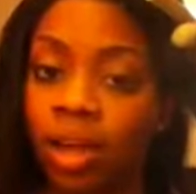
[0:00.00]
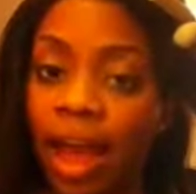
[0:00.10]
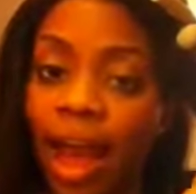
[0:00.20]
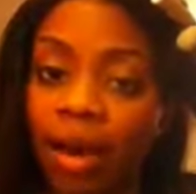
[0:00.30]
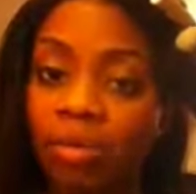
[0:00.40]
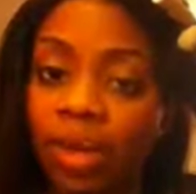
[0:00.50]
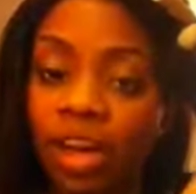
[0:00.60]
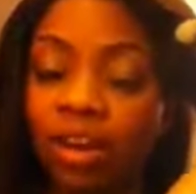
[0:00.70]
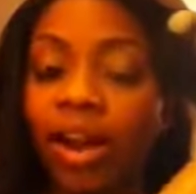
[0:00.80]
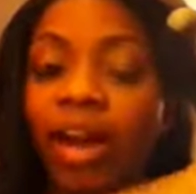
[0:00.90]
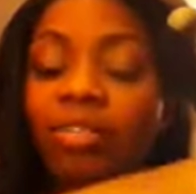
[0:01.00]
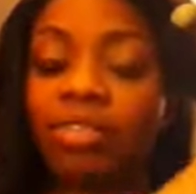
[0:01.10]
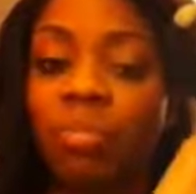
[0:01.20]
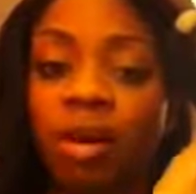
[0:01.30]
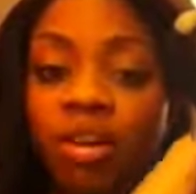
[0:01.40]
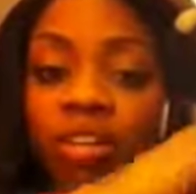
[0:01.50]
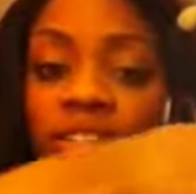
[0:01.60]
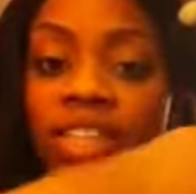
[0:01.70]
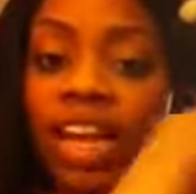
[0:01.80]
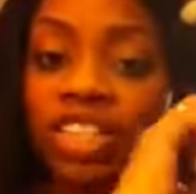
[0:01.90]
how big or how small your
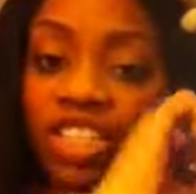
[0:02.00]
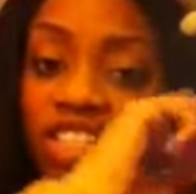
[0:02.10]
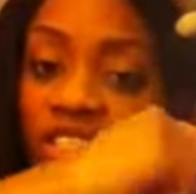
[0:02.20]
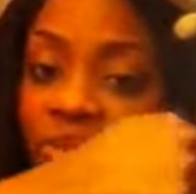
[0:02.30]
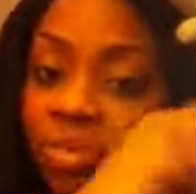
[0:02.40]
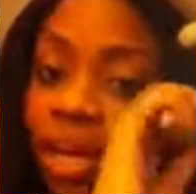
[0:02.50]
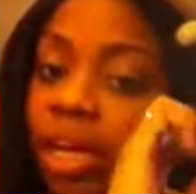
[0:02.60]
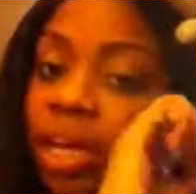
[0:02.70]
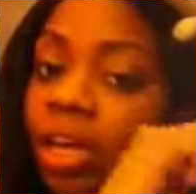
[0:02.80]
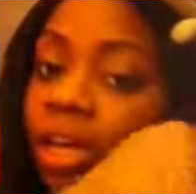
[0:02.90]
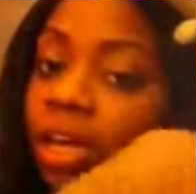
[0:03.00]
section should be.